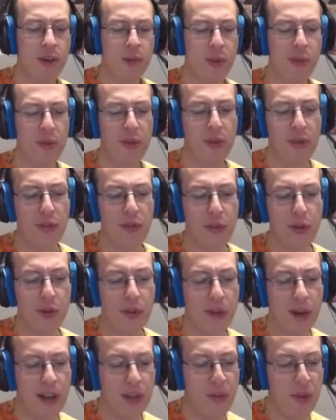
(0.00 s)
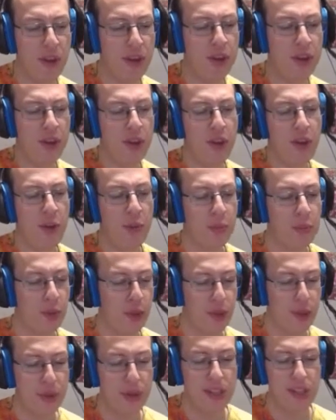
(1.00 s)
But moving forward, I mean,
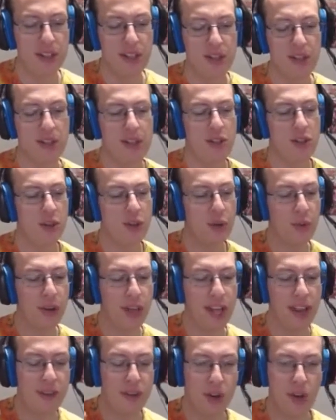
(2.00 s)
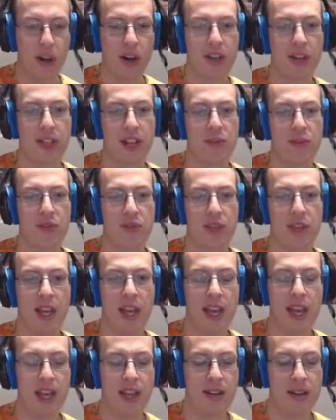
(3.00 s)
blue is, you want to have your archetypes,
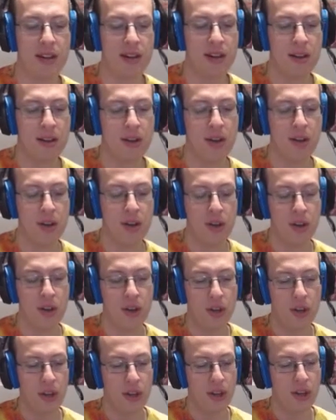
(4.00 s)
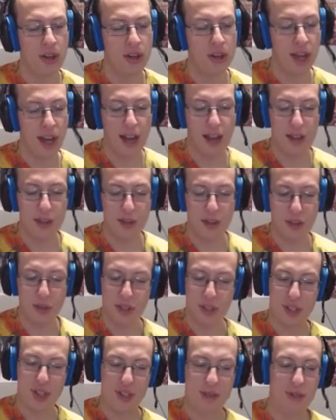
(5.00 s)
and
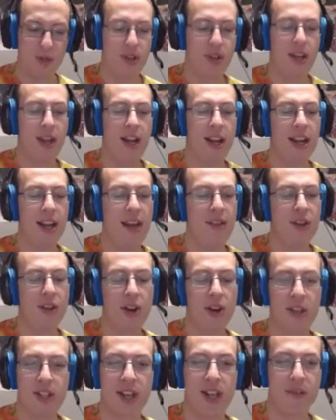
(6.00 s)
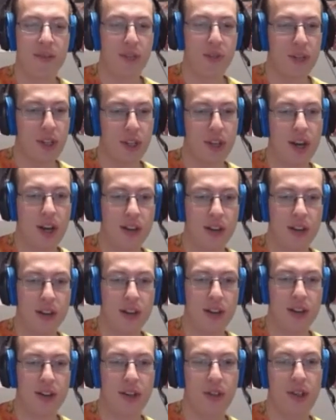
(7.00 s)
you got to have an archetype for each
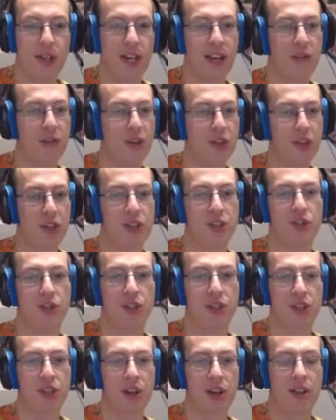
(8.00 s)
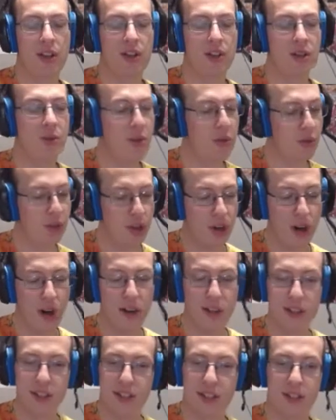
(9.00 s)
color. You got to have creatures for each color.
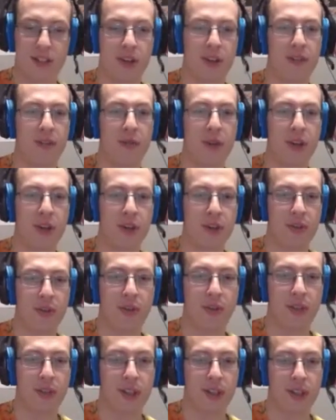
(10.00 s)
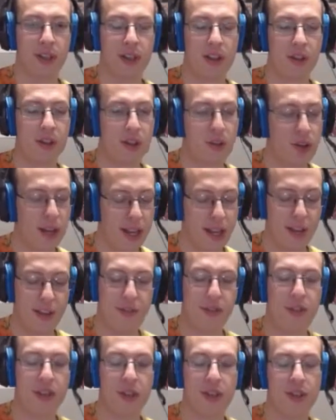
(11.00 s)
Regardless of what you're doing with the color, you got to
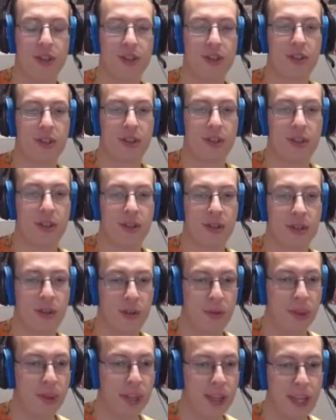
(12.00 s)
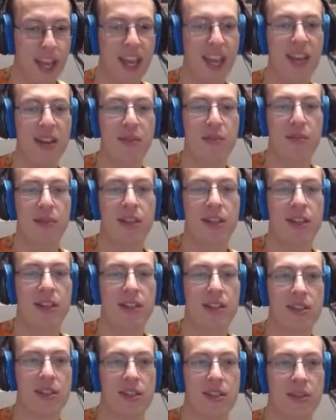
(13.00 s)
have creatures. The game
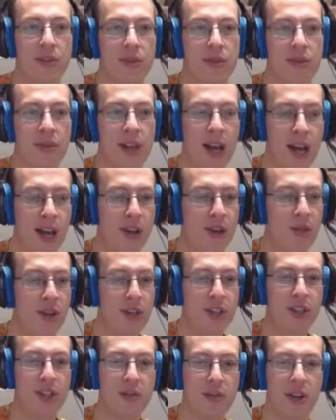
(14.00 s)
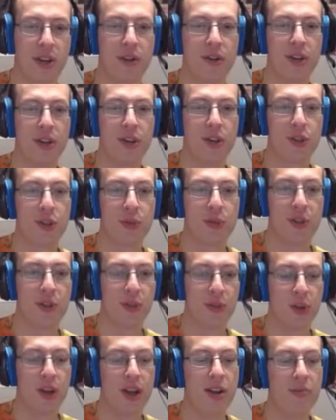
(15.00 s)
is not originally about creatures, but
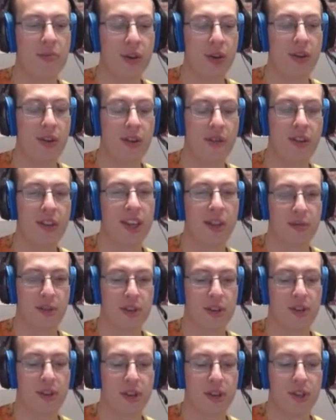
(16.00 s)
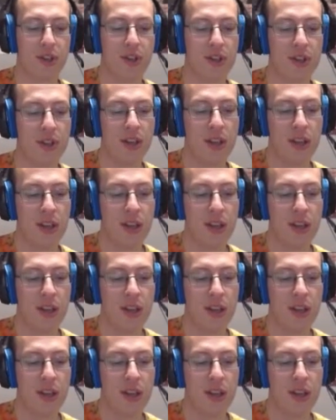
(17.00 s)
the bread and butter of the game is creatures.